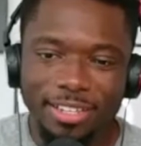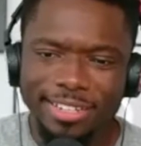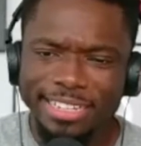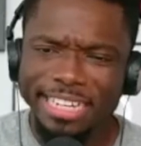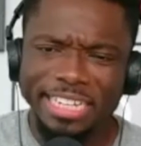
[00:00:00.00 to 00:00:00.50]

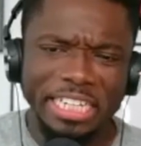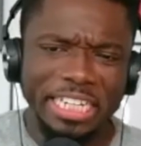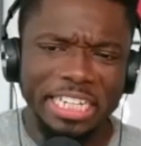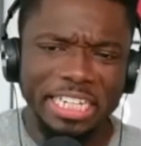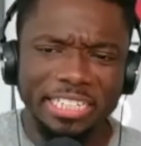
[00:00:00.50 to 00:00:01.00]
killing
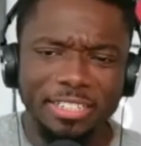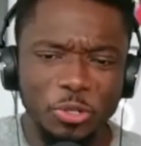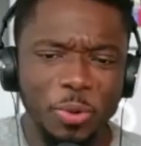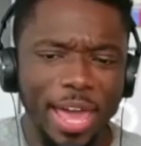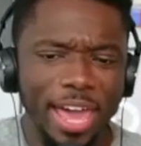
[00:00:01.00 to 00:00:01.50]
it.
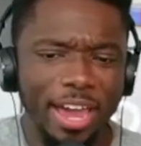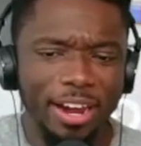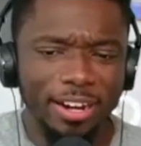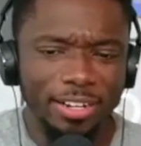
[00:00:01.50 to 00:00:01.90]
New or you could just